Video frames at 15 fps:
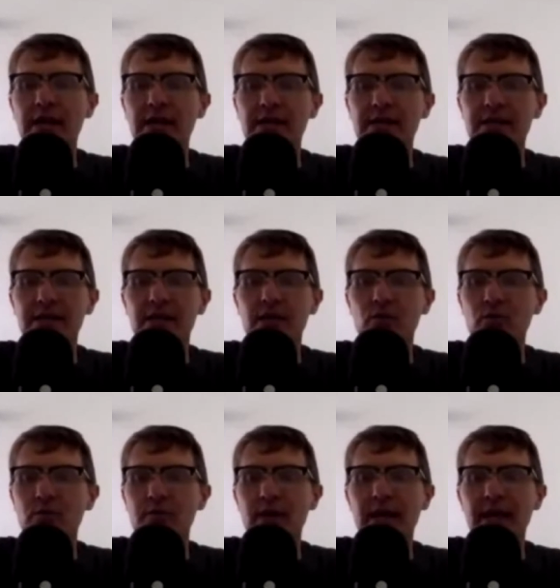And
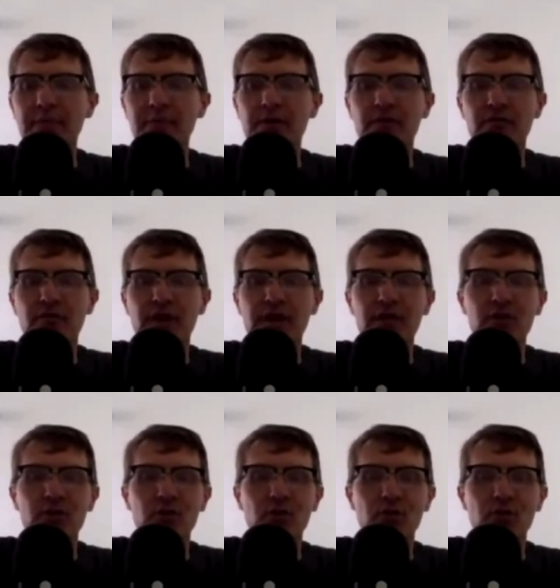uh, we're happy to
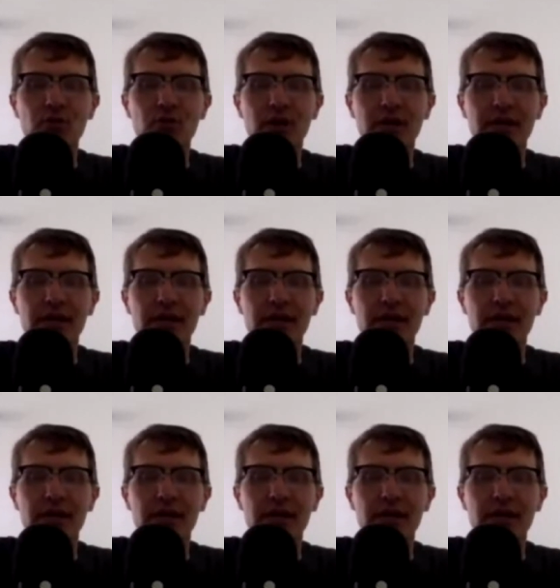invite you